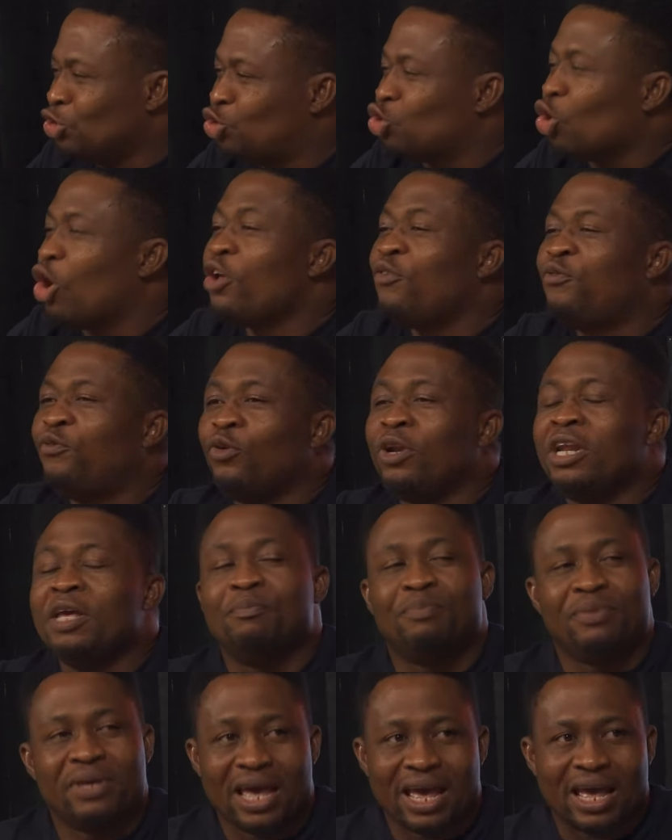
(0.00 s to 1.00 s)

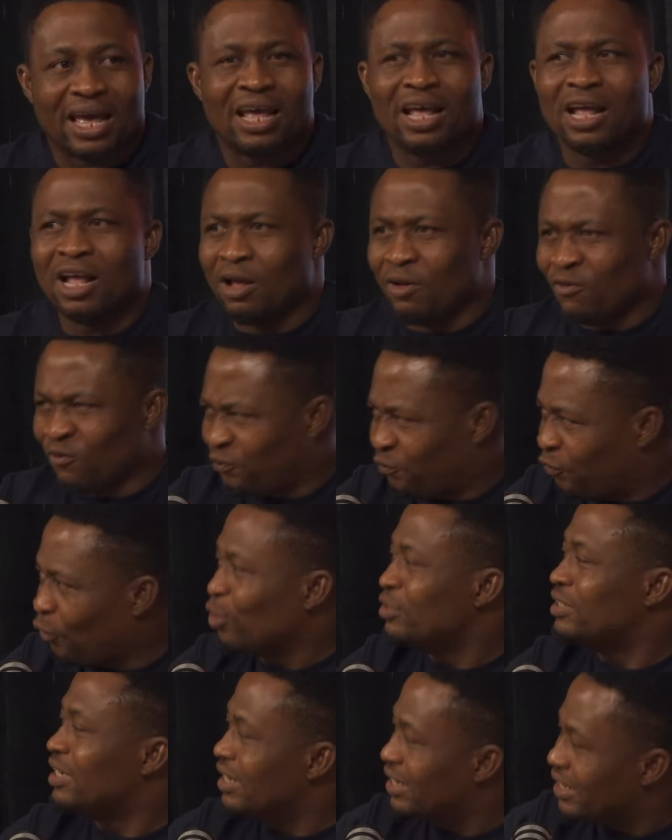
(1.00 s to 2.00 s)
joyfully bear
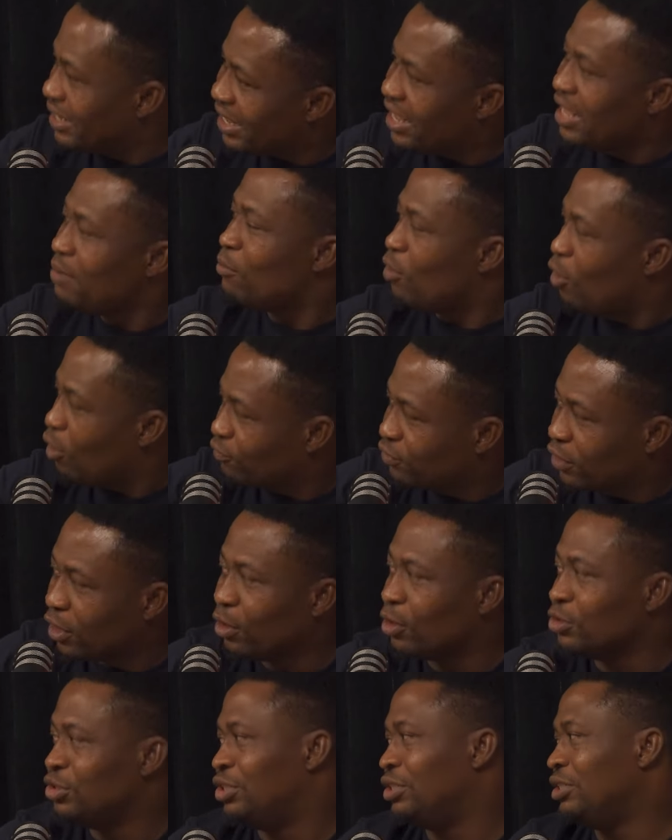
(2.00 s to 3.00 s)
for the name of the
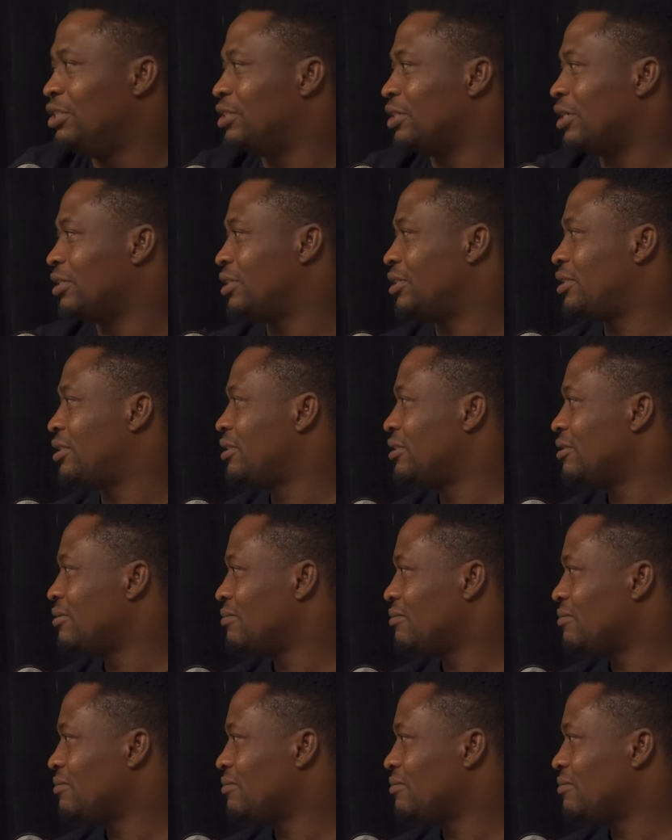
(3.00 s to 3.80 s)
Lord Jesus.